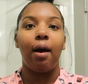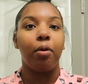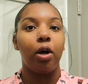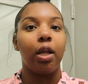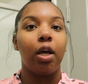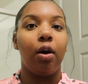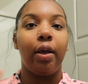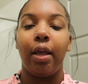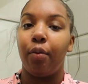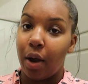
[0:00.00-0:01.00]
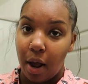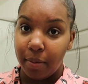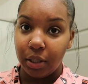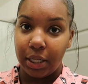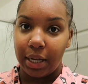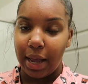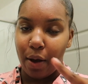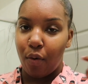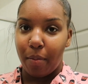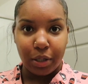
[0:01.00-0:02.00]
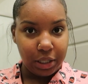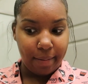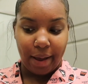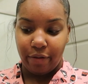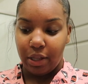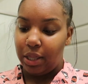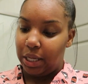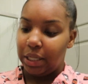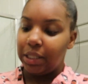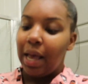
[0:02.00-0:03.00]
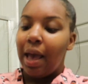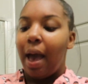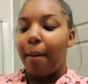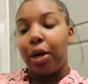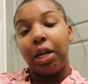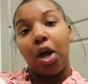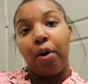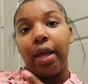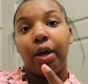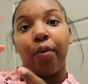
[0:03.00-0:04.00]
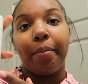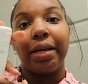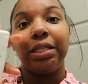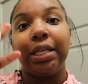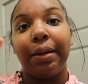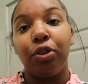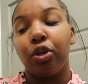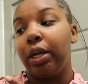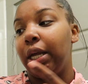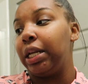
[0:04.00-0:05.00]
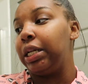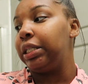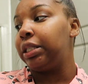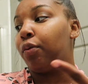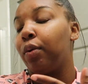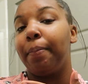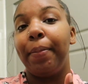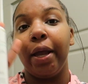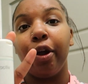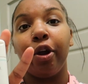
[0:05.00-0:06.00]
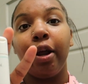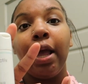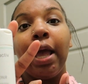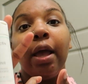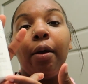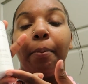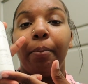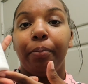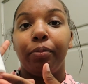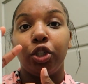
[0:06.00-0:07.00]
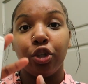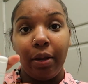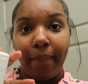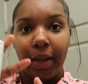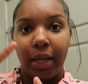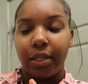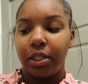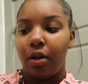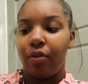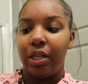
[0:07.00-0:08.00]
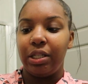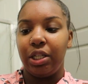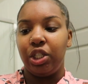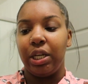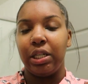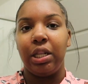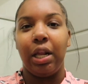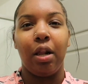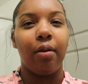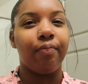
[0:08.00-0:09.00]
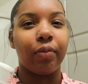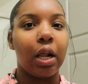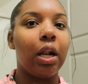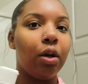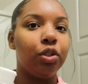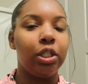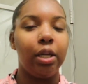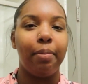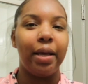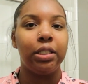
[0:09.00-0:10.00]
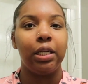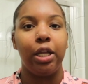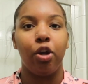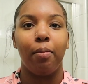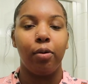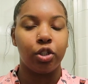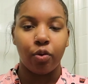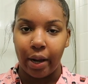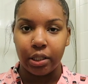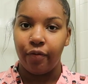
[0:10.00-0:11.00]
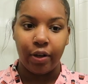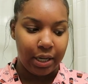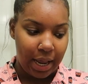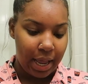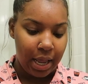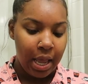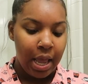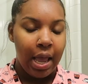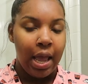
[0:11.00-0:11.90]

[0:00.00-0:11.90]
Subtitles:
I'm going to go in. We're almost done. I got one more step after this. I'm going to go in with my step 3. It's just the repair treatment. So this is just the lotion, basically your moisturizer for the day.